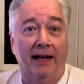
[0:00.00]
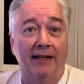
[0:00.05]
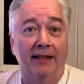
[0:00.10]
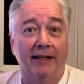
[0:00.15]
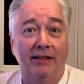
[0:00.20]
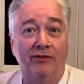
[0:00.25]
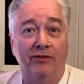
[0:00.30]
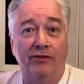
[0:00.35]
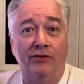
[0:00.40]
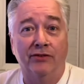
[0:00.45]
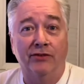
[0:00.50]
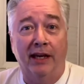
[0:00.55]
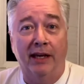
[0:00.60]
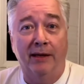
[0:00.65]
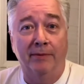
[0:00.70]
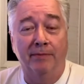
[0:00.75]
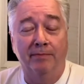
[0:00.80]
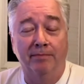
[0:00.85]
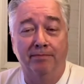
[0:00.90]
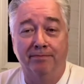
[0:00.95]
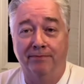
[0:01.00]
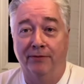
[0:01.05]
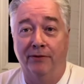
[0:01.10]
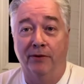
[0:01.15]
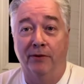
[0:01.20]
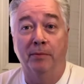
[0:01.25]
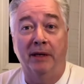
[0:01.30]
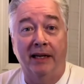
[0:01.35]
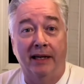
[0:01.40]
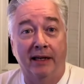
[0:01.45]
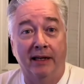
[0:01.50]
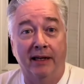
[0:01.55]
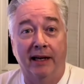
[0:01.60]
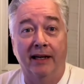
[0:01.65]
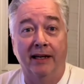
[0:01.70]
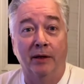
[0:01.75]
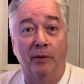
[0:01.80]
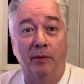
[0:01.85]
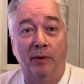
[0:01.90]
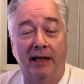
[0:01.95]
And it's the same for me
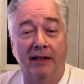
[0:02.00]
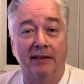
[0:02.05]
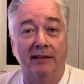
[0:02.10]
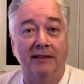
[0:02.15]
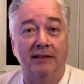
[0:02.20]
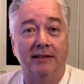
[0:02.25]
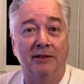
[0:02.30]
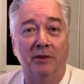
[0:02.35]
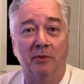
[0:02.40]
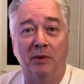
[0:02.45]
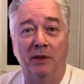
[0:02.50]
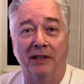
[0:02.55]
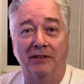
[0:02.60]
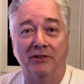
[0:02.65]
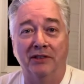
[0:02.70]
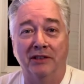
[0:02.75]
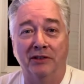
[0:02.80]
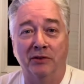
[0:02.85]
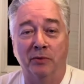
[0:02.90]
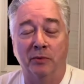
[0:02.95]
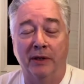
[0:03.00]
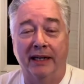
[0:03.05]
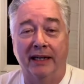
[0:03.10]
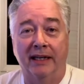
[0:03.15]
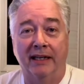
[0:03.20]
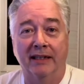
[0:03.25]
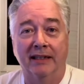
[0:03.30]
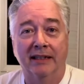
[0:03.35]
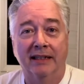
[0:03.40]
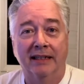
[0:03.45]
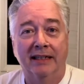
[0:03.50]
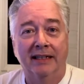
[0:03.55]
anyway, at least it was this week.